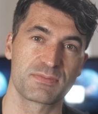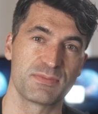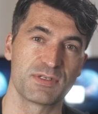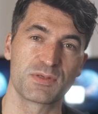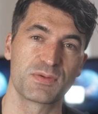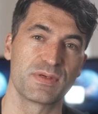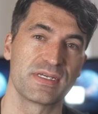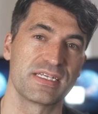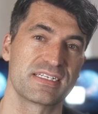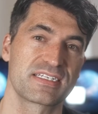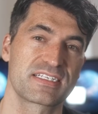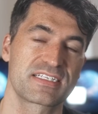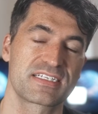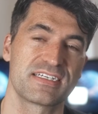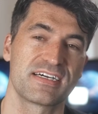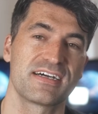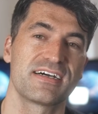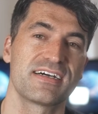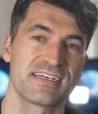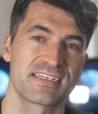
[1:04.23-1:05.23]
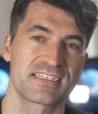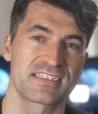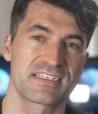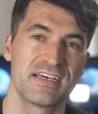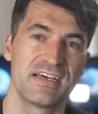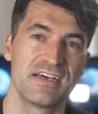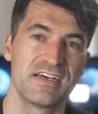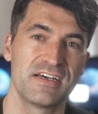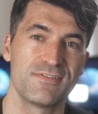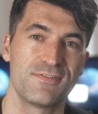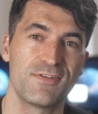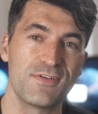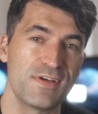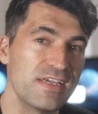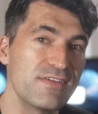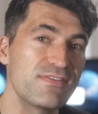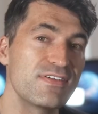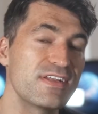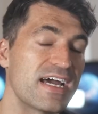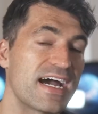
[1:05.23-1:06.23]
between stars, for
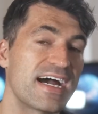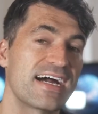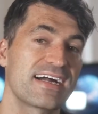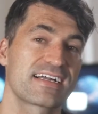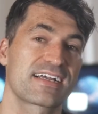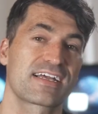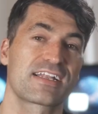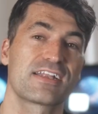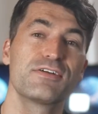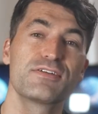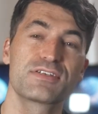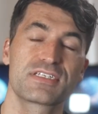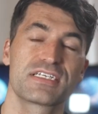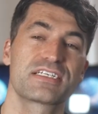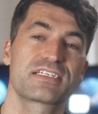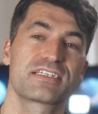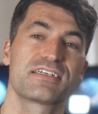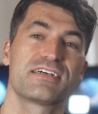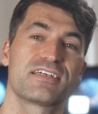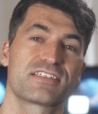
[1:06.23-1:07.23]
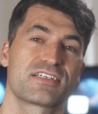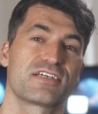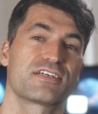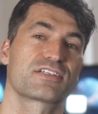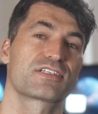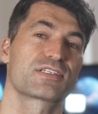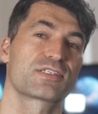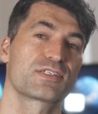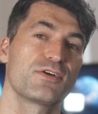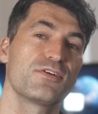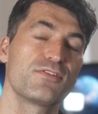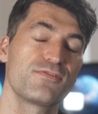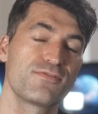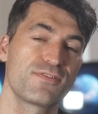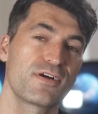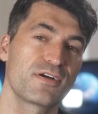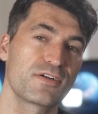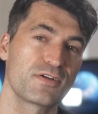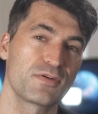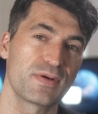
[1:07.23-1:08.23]
even our closest stars are so
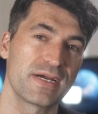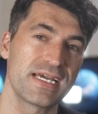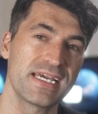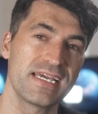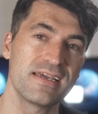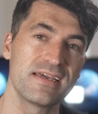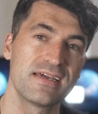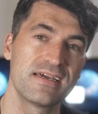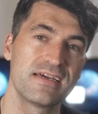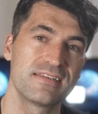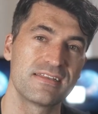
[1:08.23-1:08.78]
far away